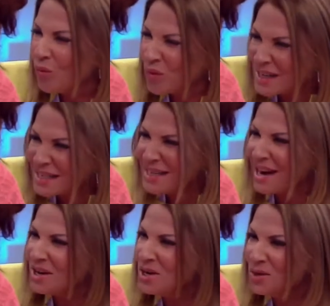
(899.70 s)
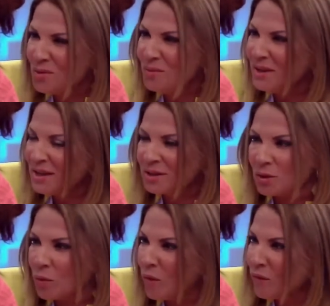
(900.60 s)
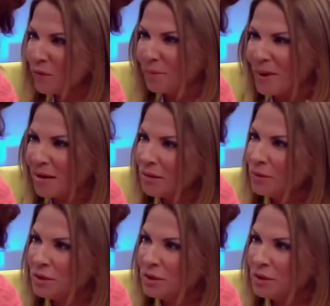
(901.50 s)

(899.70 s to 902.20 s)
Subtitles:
why are you being so overbearing